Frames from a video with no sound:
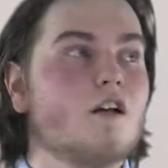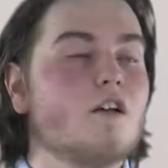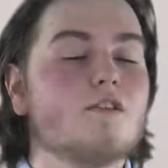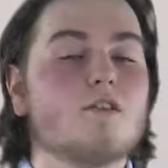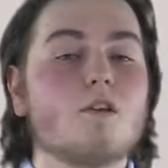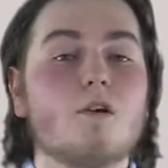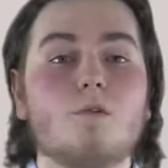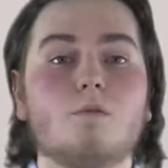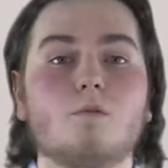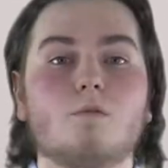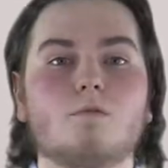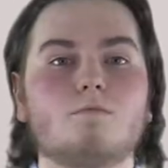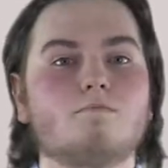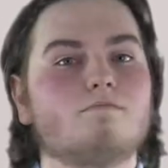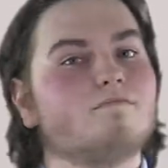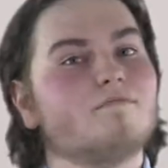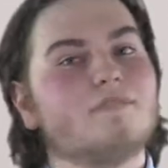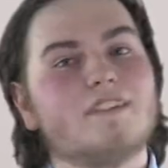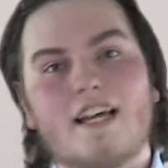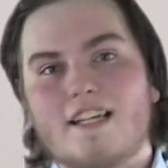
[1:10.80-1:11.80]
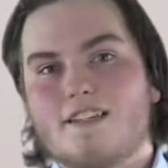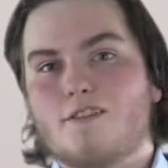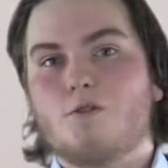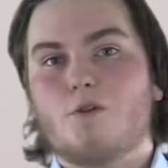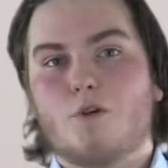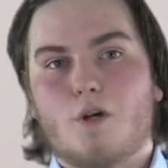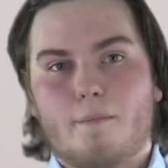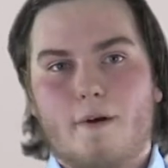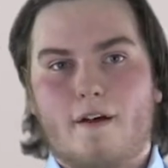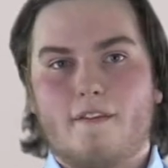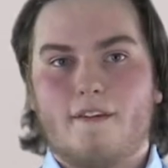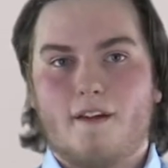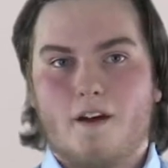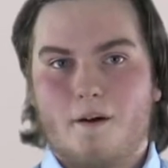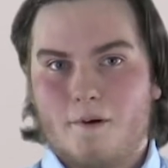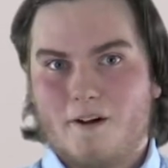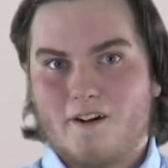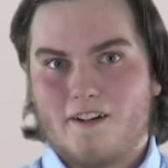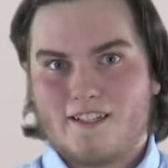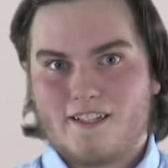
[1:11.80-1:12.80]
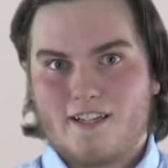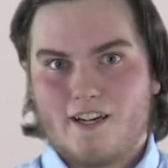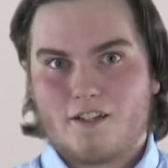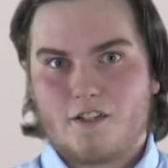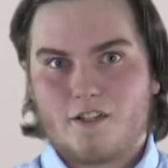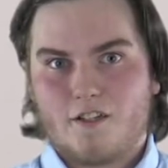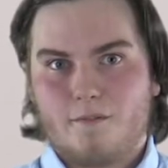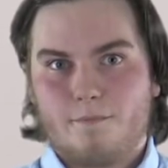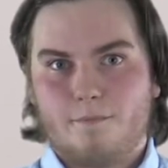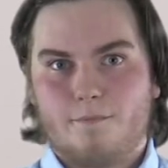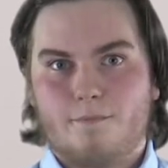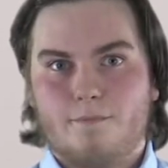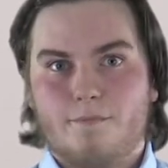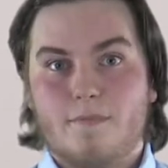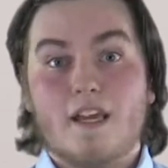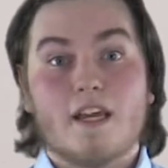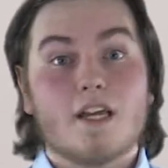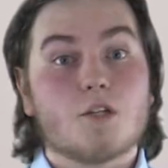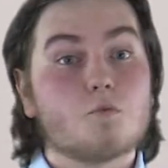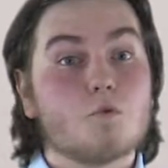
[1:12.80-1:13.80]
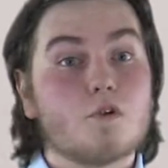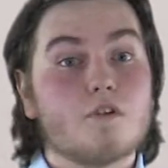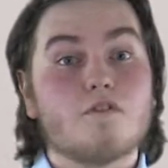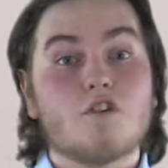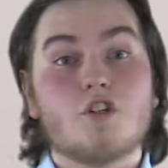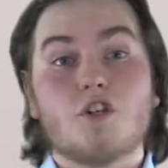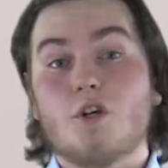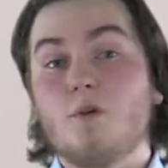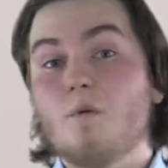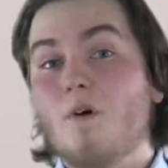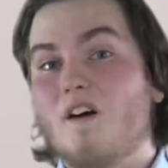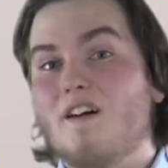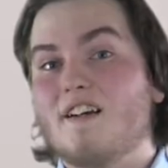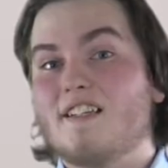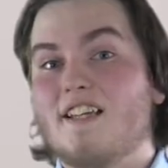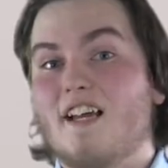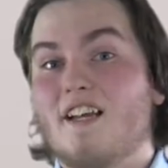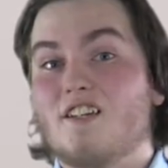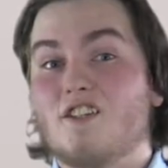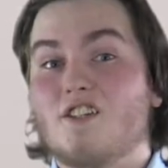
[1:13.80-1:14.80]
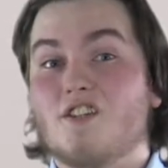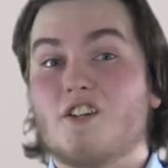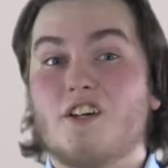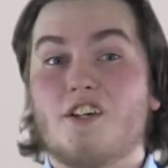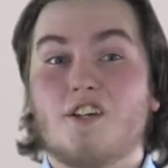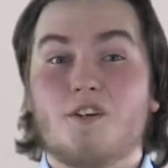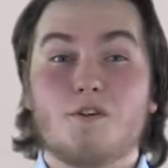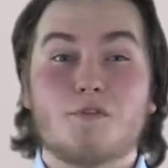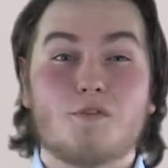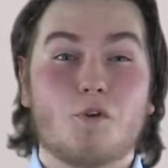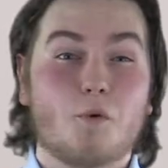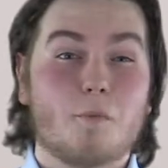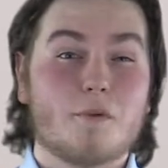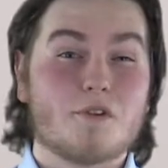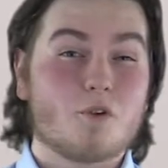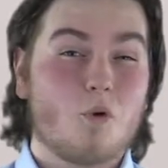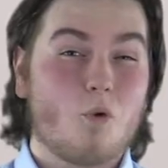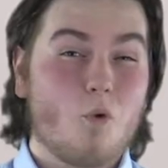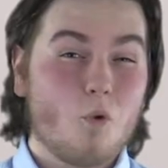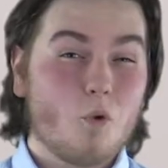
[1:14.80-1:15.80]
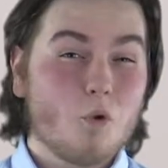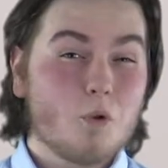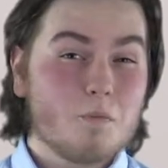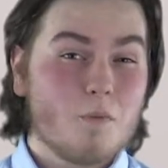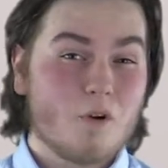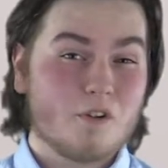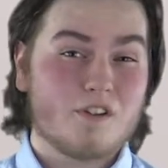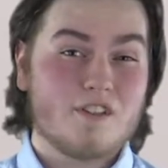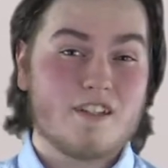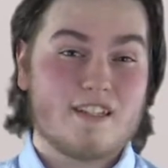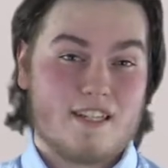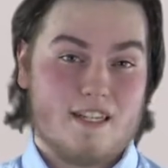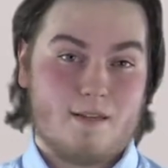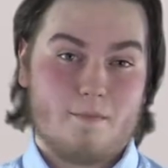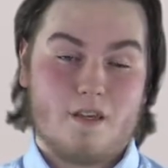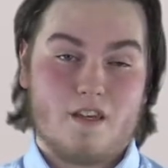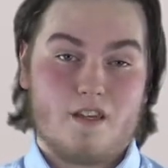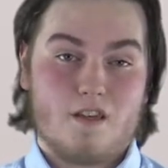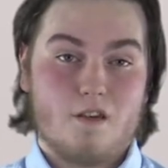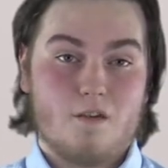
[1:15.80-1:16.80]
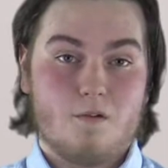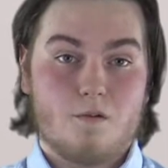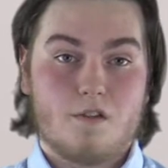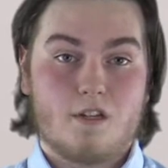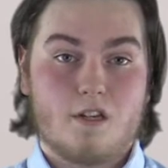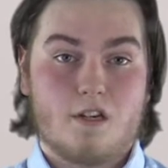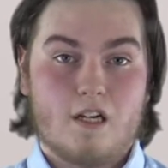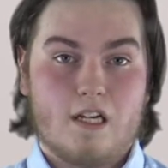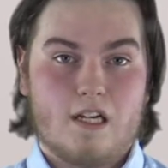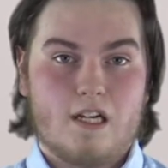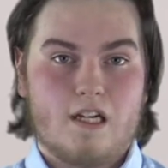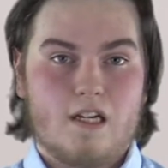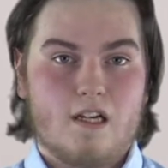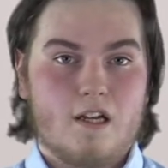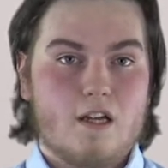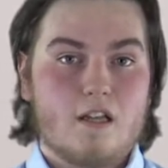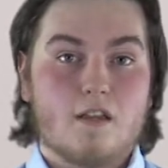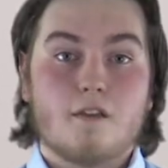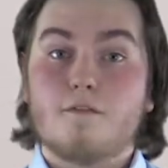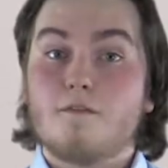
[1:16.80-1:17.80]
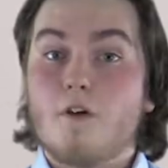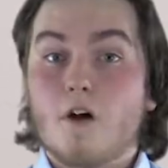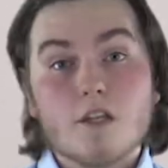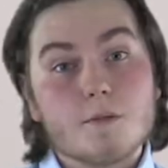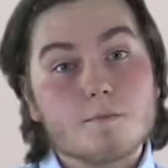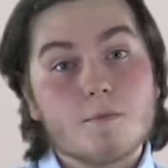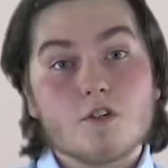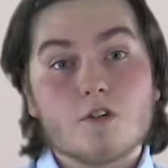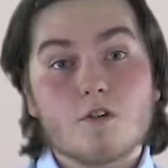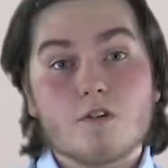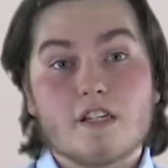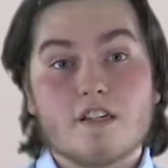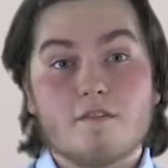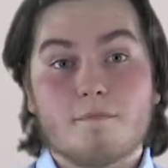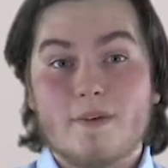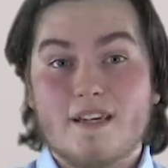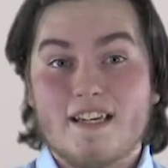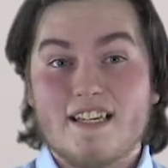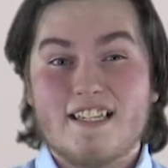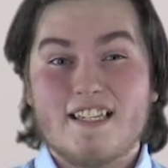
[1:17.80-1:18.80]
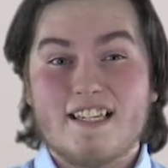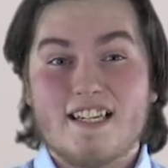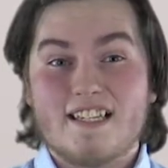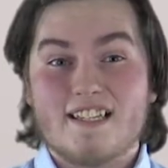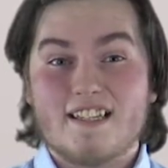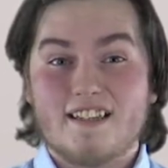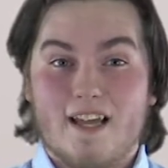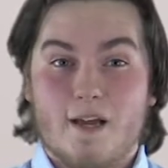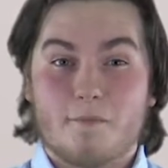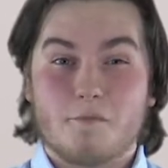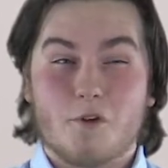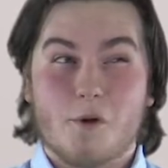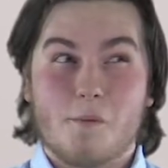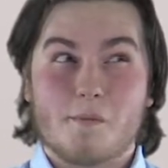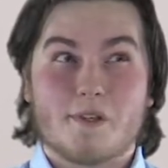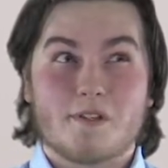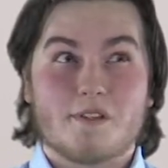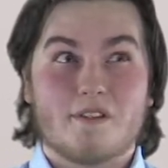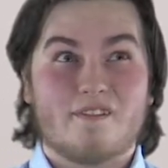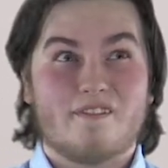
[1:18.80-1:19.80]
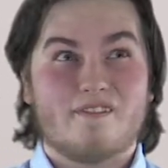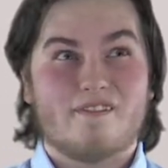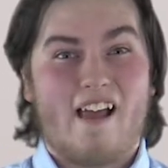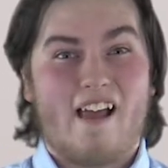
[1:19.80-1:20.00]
So let's talk about the Arm architecture. It's one of two architectures that are used for almost all modern CPUs. The vast majority of PCs and laptops,